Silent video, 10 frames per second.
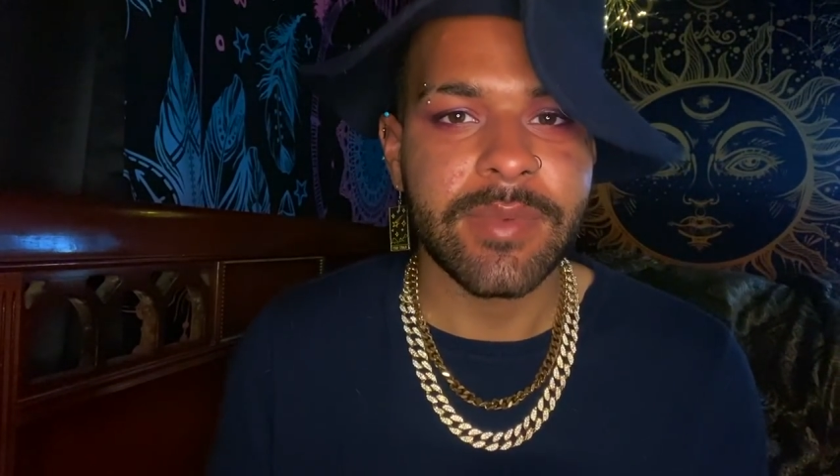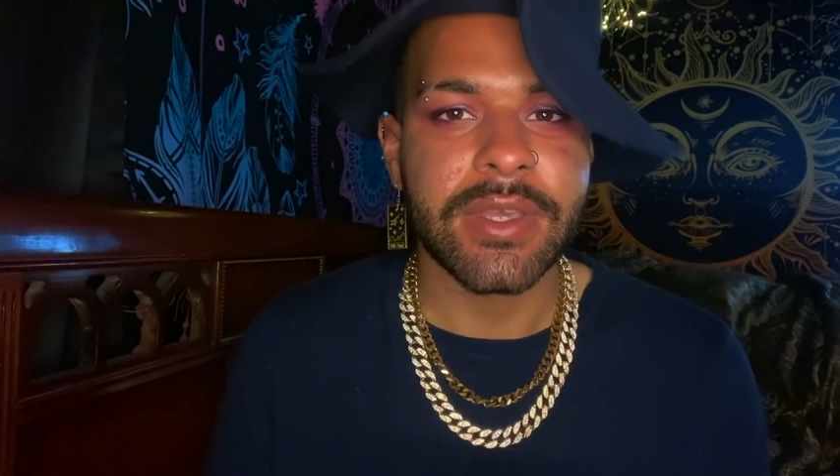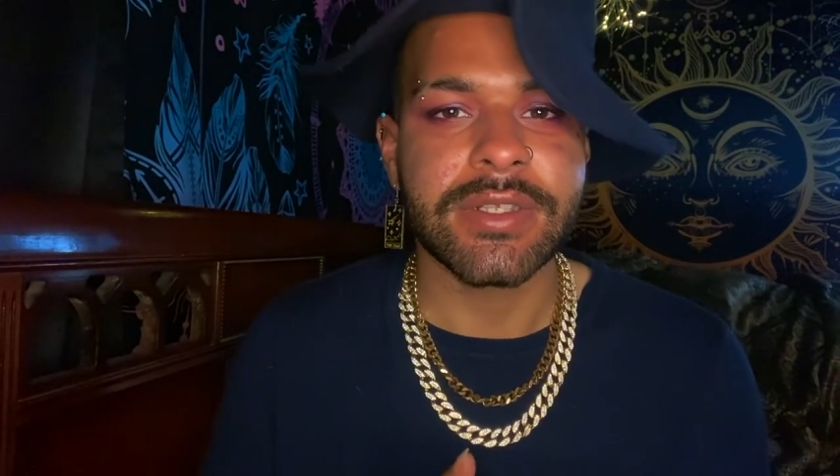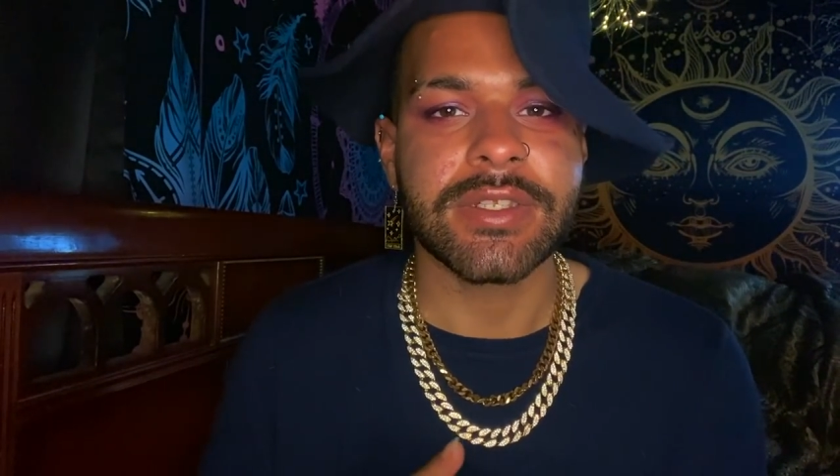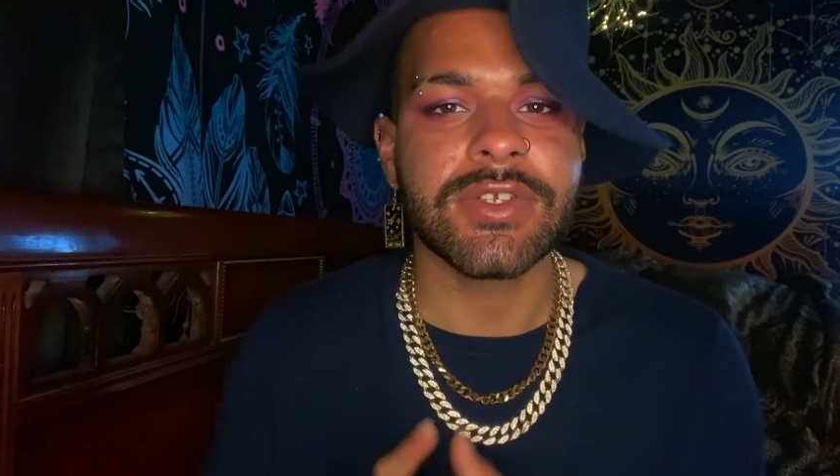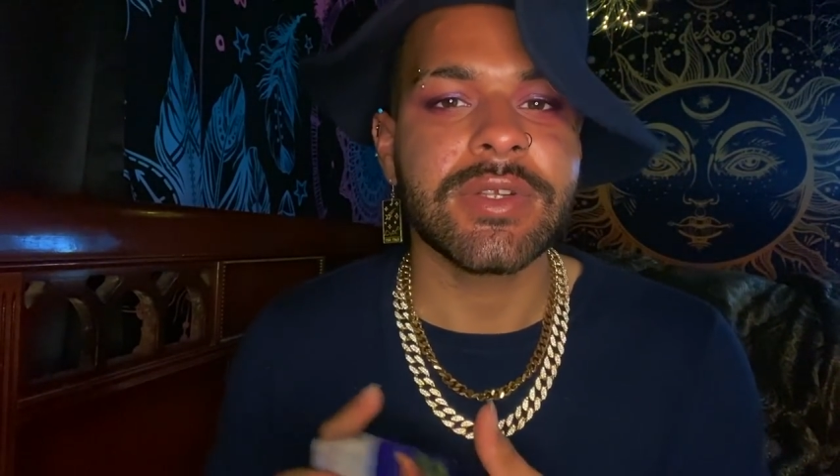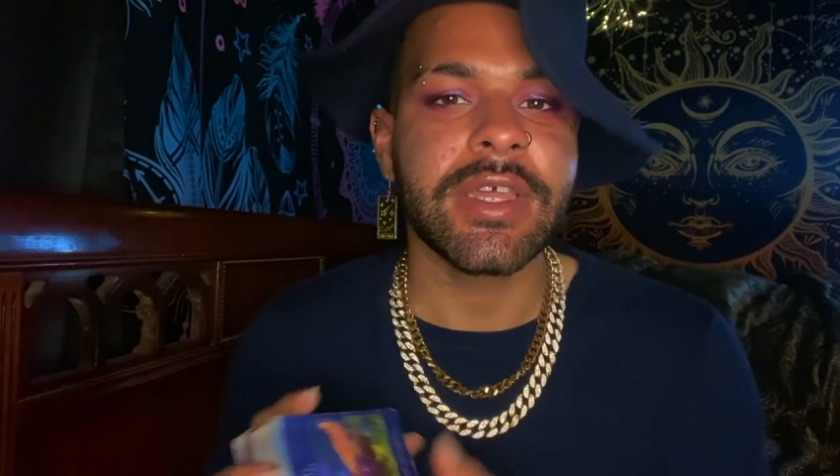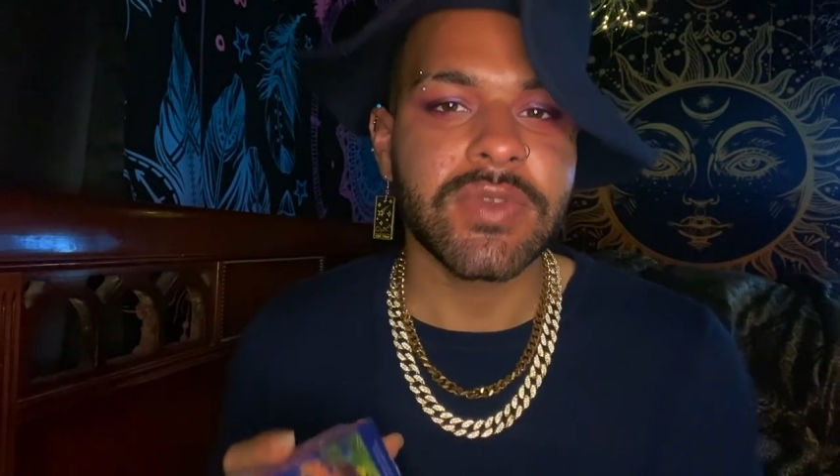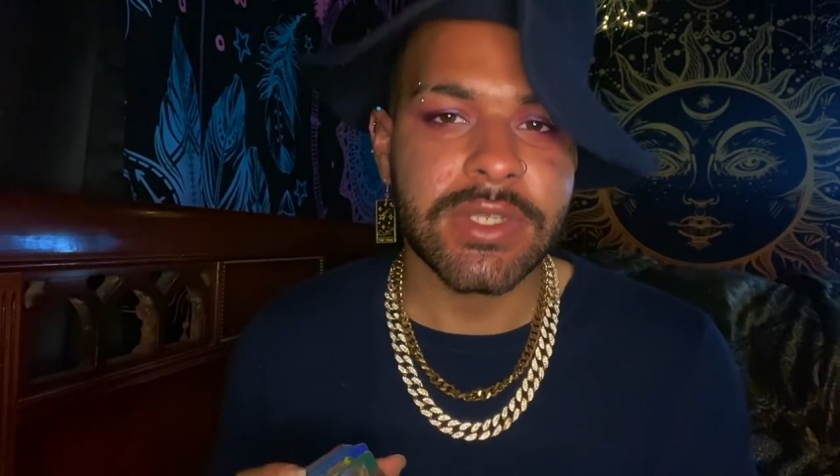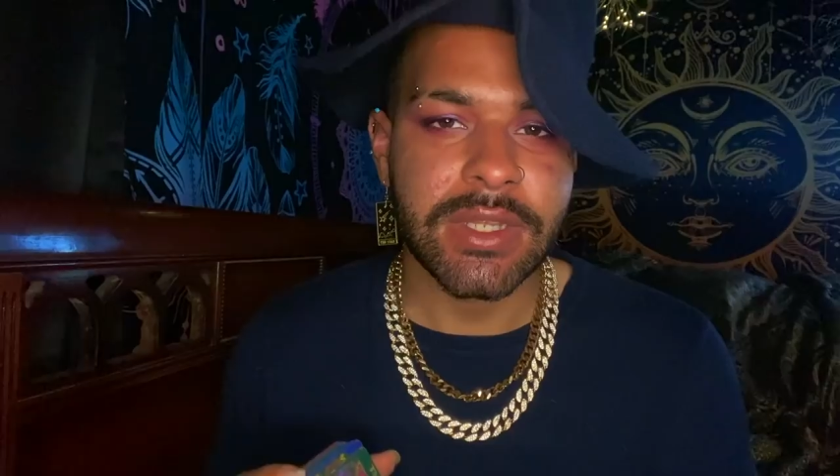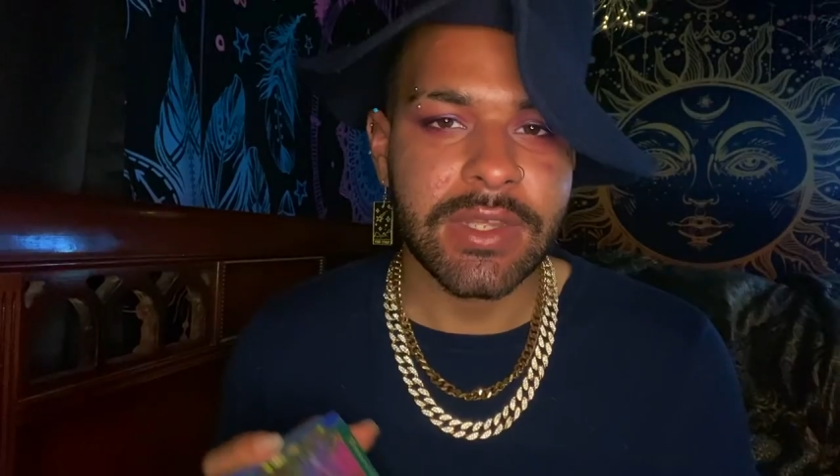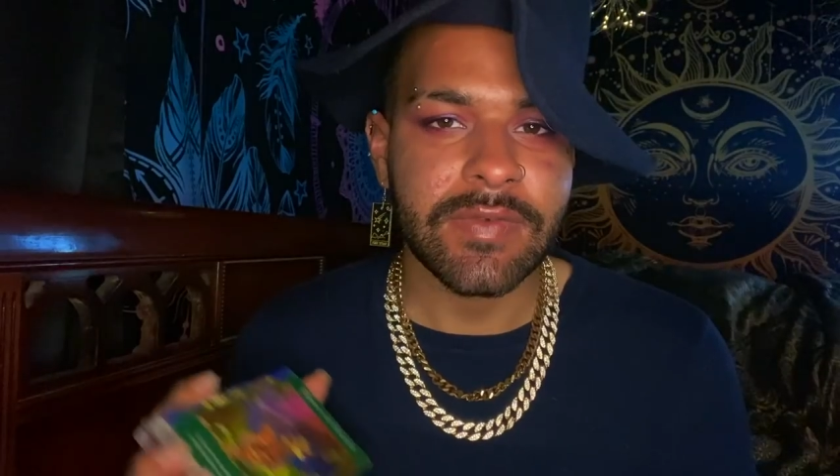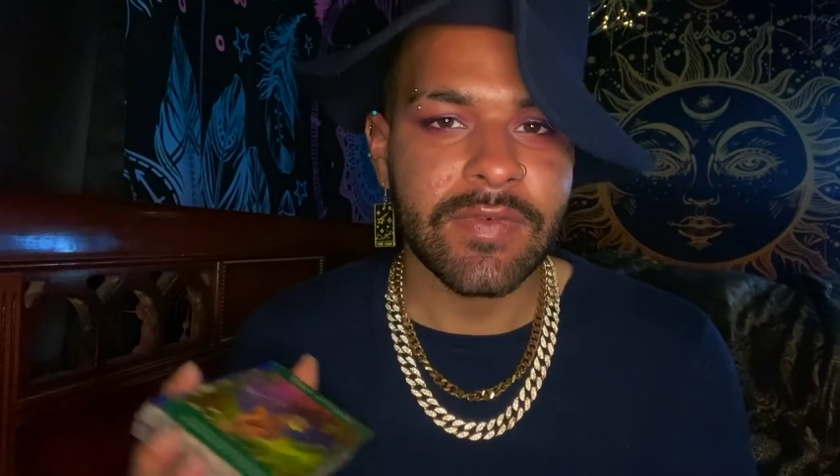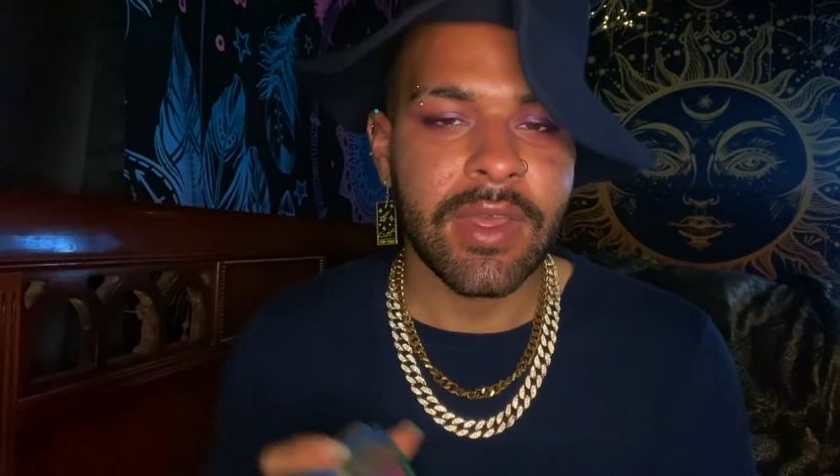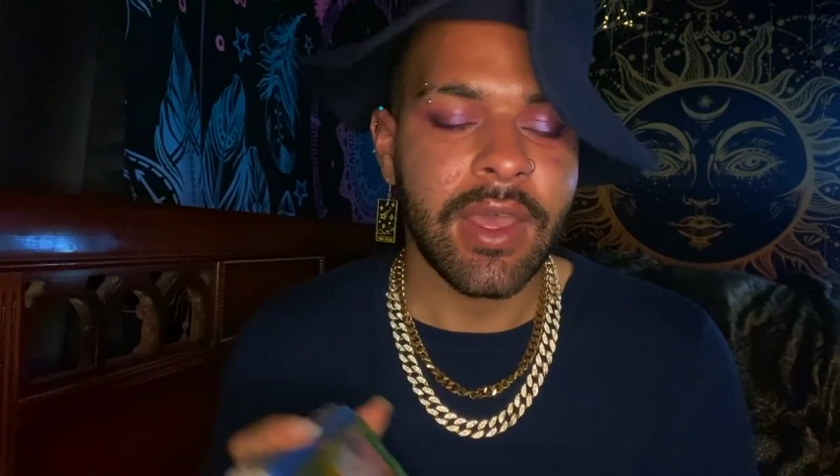because it's your life to live,